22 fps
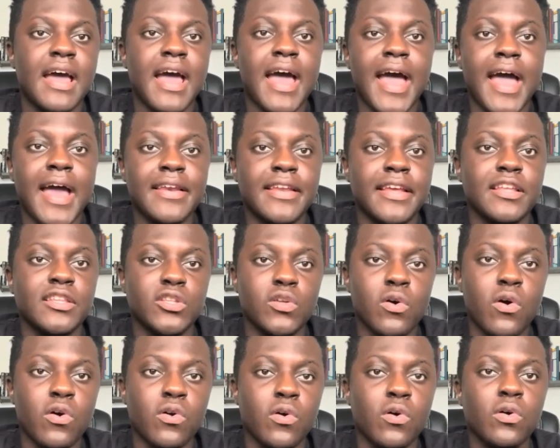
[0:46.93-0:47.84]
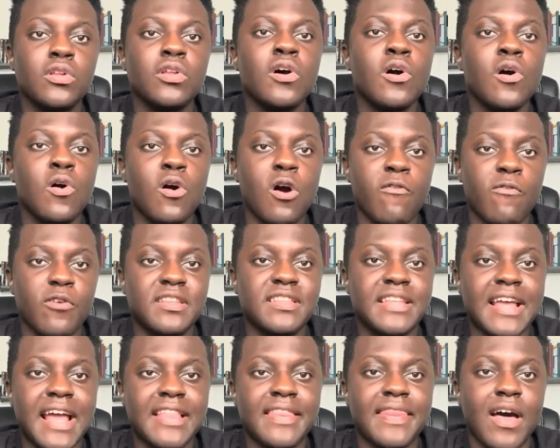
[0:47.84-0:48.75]
And in total, over
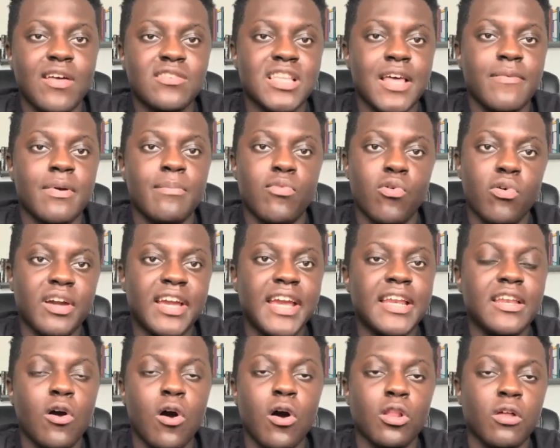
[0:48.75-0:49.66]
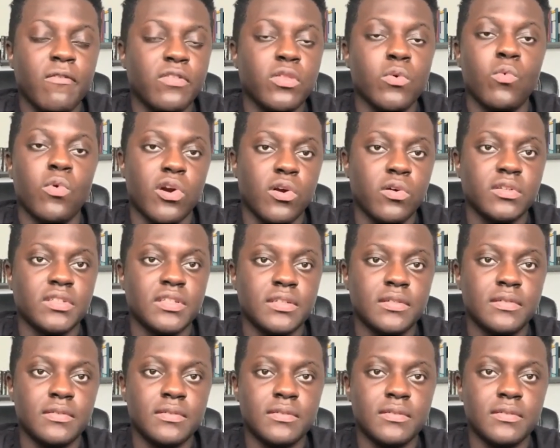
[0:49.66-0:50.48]
10,000 have been broken all over the world.